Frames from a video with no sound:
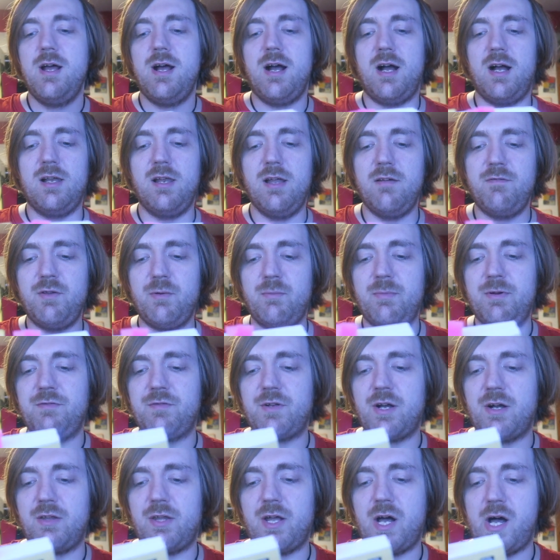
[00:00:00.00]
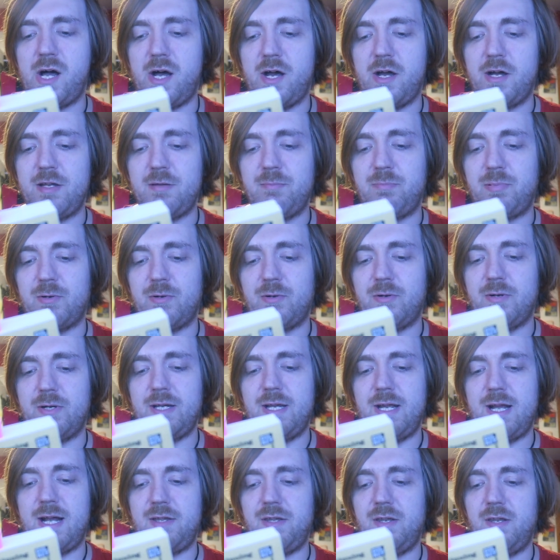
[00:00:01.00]
I love that we've got the High
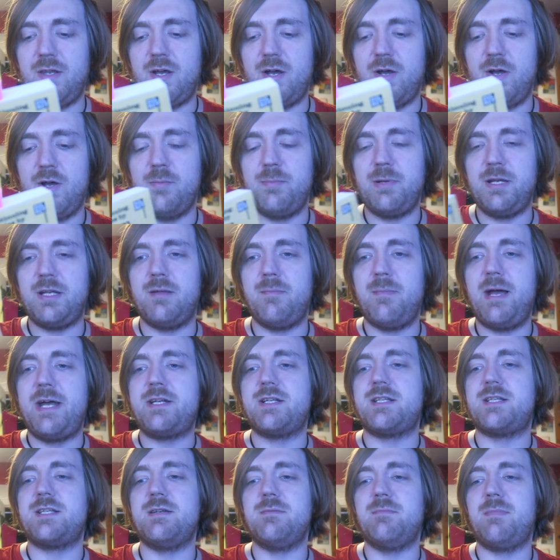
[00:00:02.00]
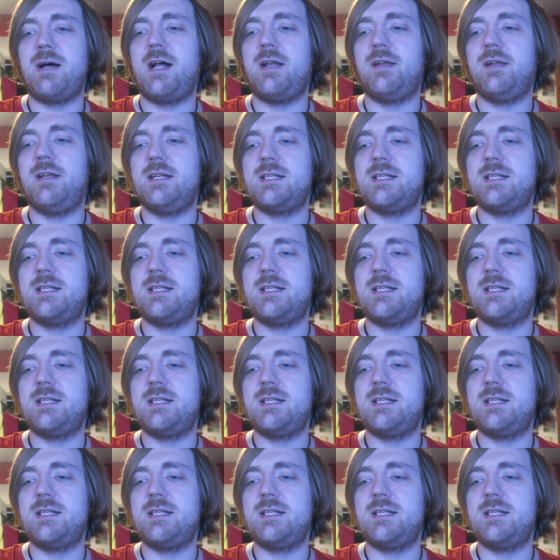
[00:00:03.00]
Boy and Herbie the Medicine Man.